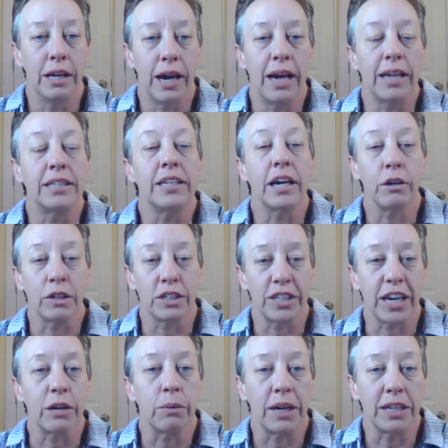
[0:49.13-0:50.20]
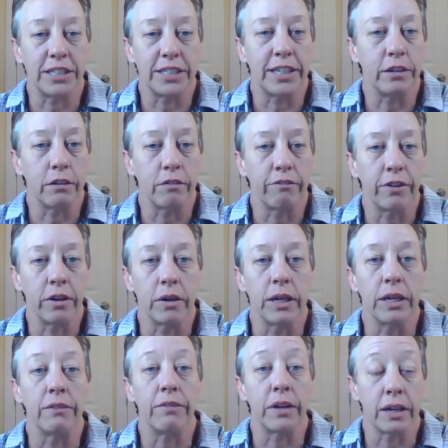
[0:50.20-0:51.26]
I tell you exactly what I see, hear, and feel.
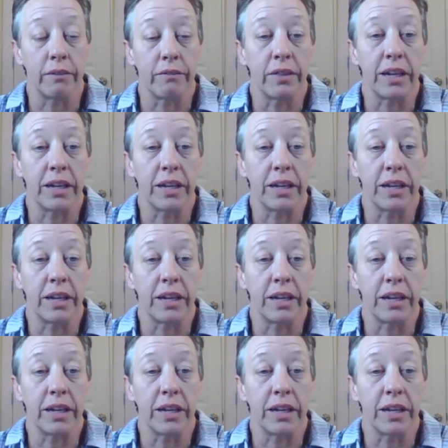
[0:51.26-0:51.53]
And if